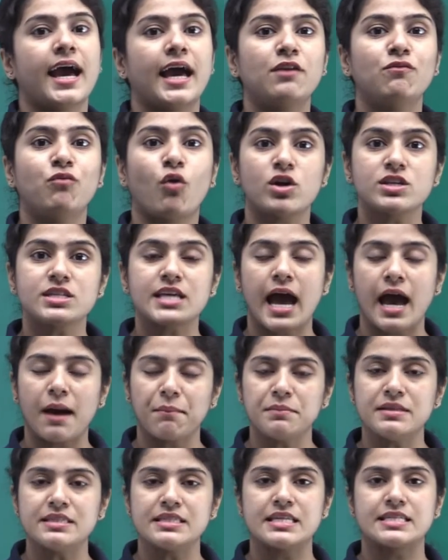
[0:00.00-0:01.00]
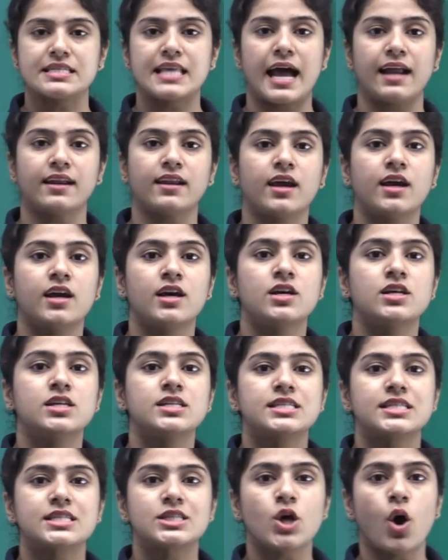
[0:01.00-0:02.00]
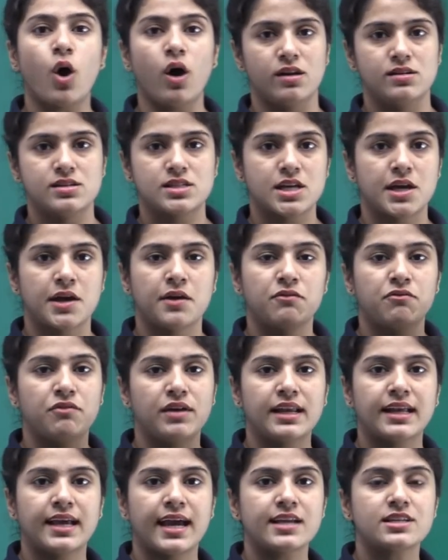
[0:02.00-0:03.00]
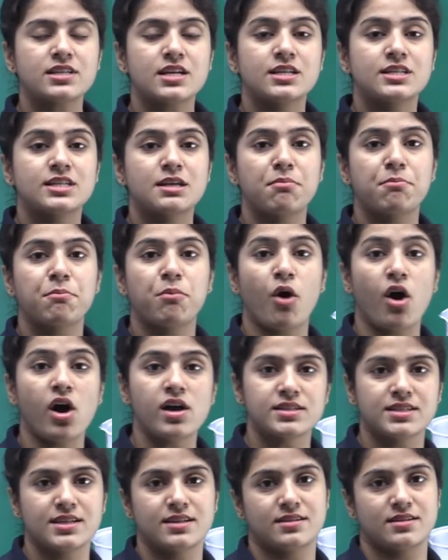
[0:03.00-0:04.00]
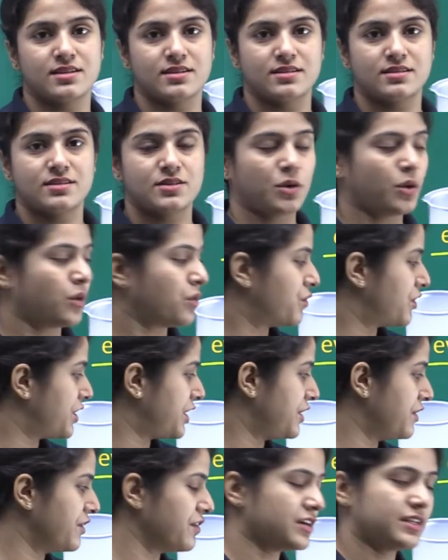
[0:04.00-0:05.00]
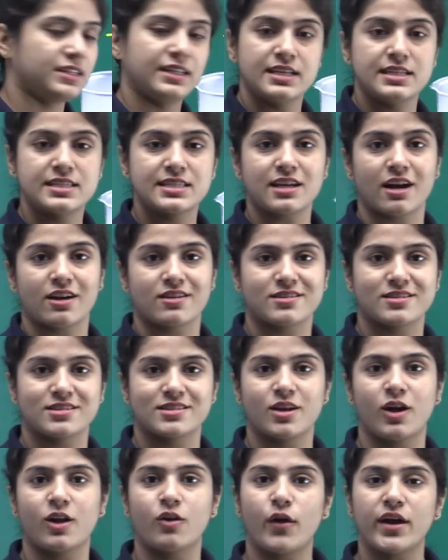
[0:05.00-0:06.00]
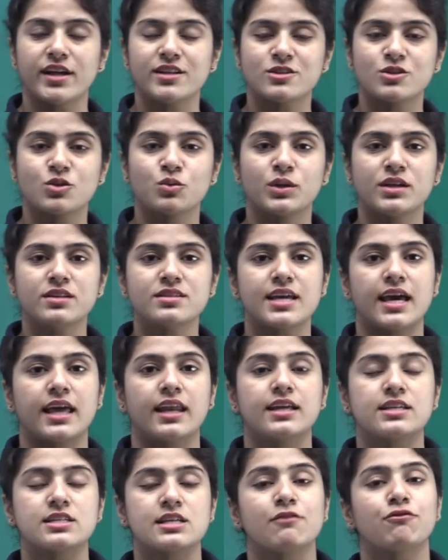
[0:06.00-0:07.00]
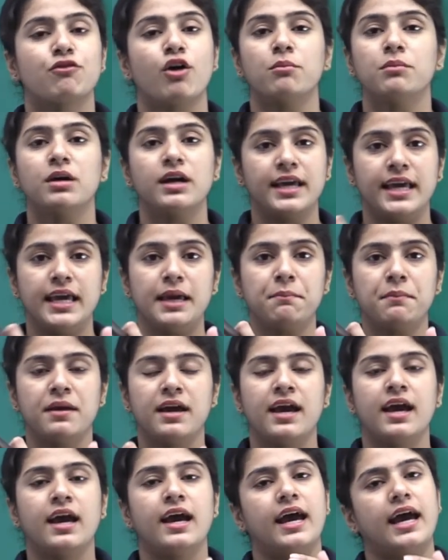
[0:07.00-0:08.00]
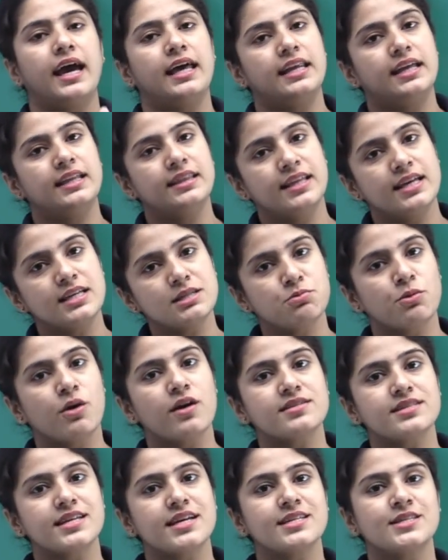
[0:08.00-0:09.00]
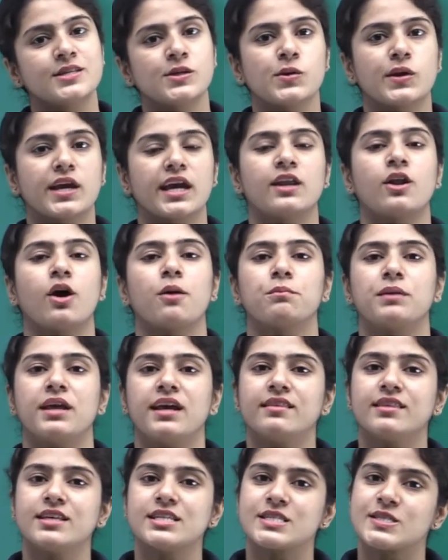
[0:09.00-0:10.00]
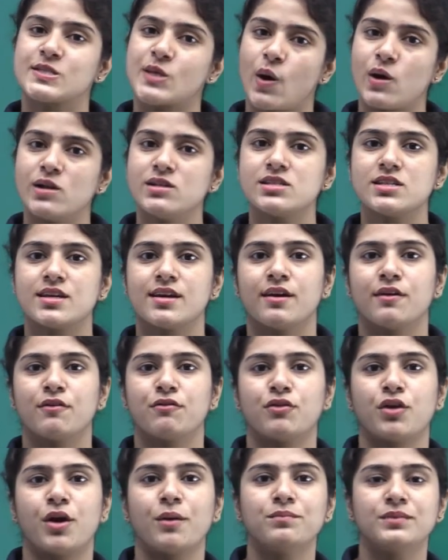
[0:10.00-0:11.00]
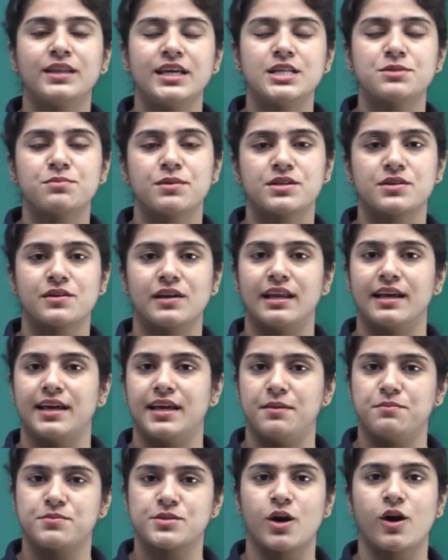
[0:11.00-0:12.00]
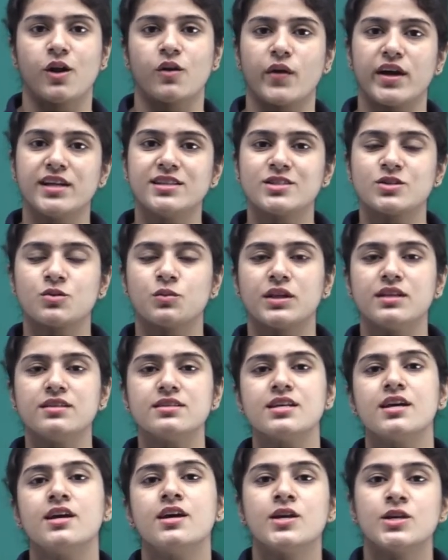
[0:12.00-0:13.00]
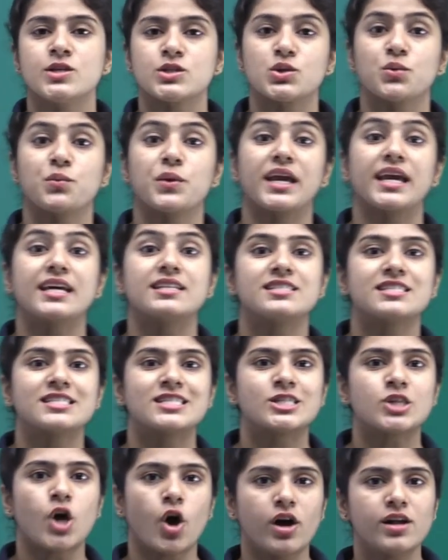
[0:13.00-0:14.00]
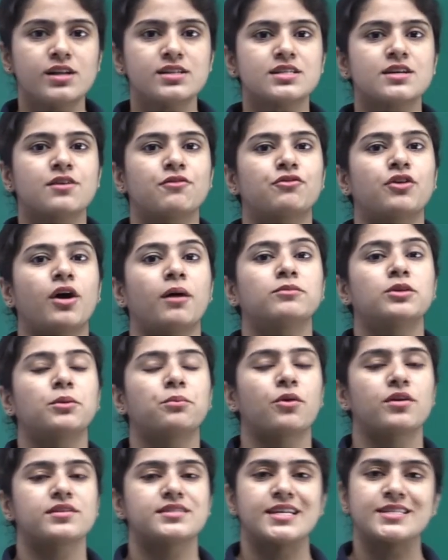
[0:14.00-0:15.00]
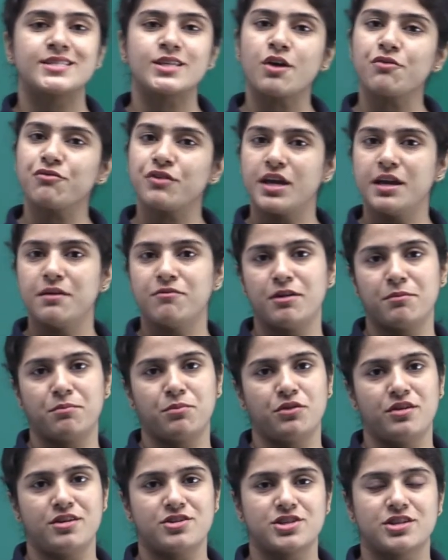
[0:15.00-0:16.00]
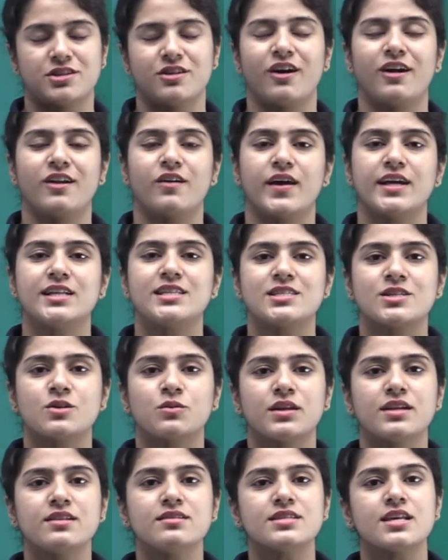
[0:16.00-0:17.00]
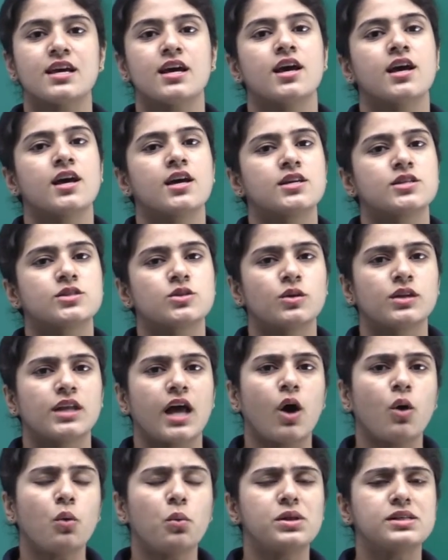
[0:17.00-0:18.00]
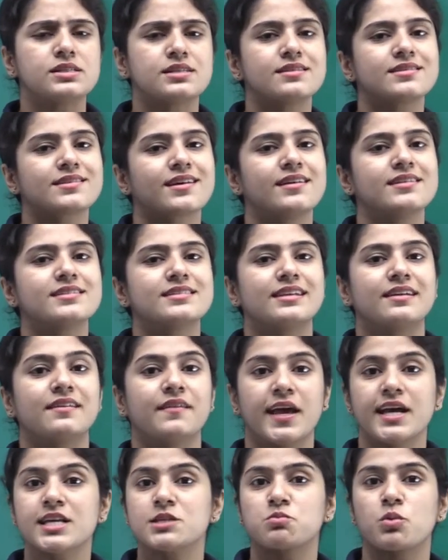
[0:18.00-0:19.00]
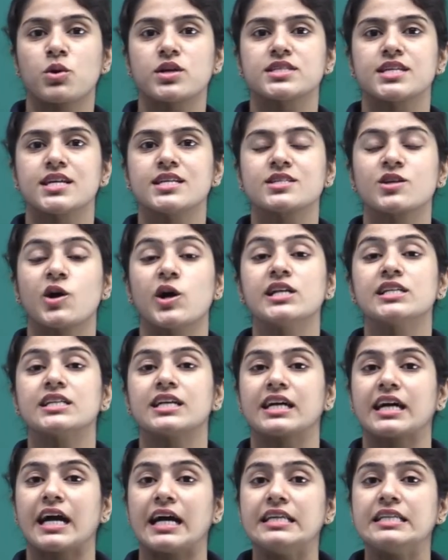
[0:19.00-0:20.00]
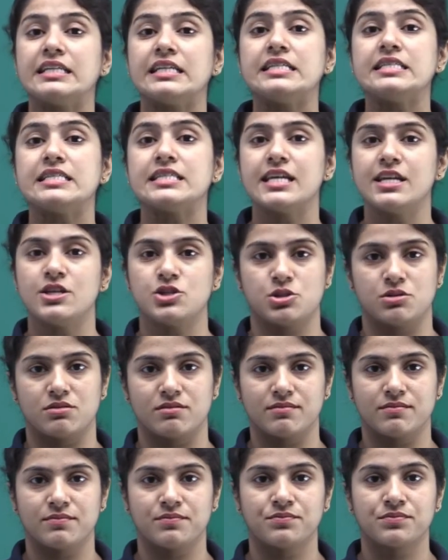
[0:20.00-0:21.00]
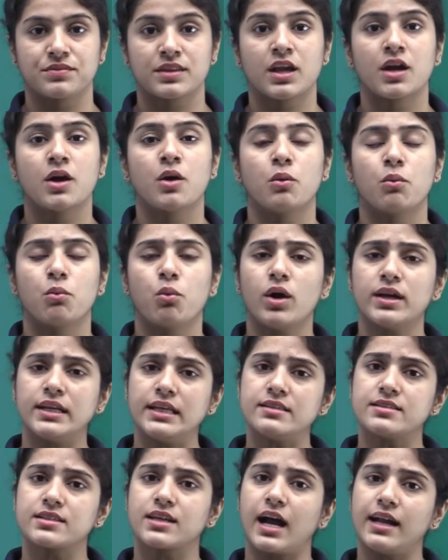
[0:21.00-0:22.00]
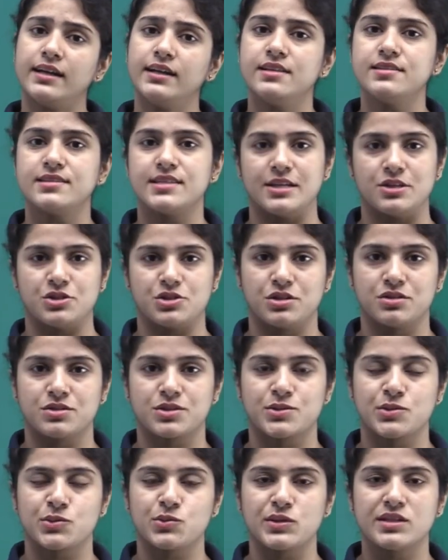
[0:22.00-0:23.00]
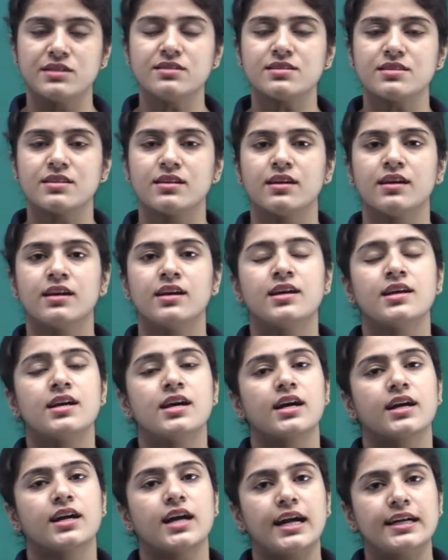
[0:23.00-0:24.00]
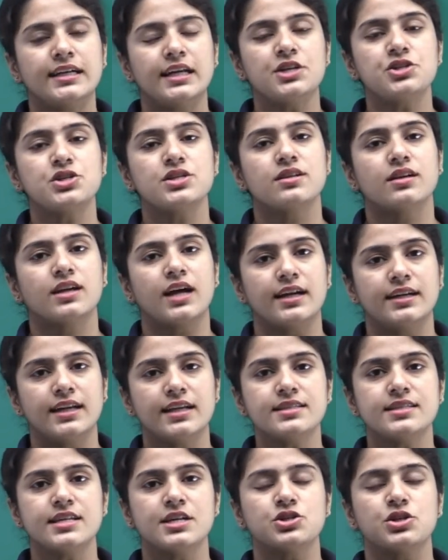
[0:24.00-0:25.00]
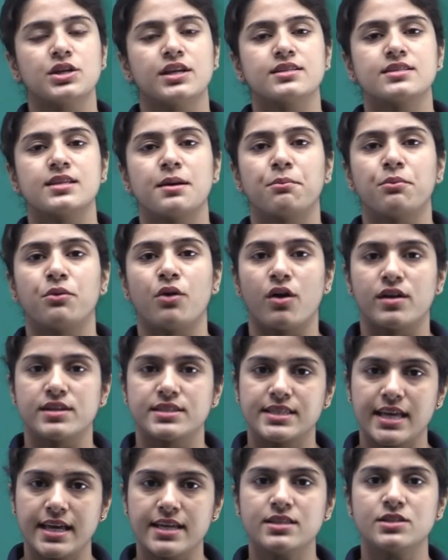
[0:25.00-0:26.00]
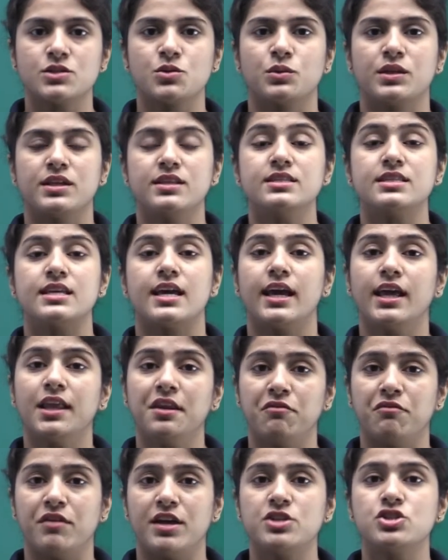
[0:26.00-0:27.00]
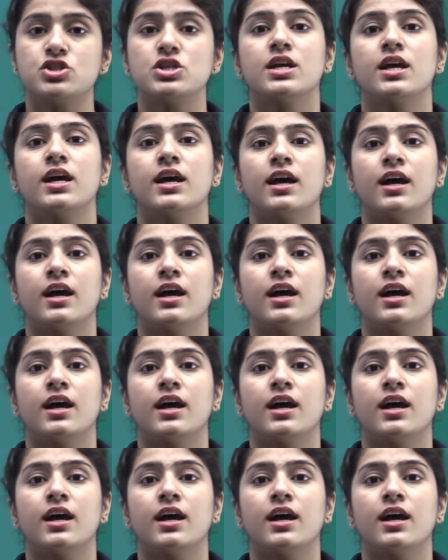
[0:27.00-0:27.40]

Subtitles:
and what happens is that salt will get deposited over here, these structures, all right students, and it will form a heap, and in this process you can obtain the salt from these particular heaps. All right students, so we get salt from the process of evaporation. All right students, so now we'll discuss the next process called condensation. What is condensation students? Condensation is the process students in which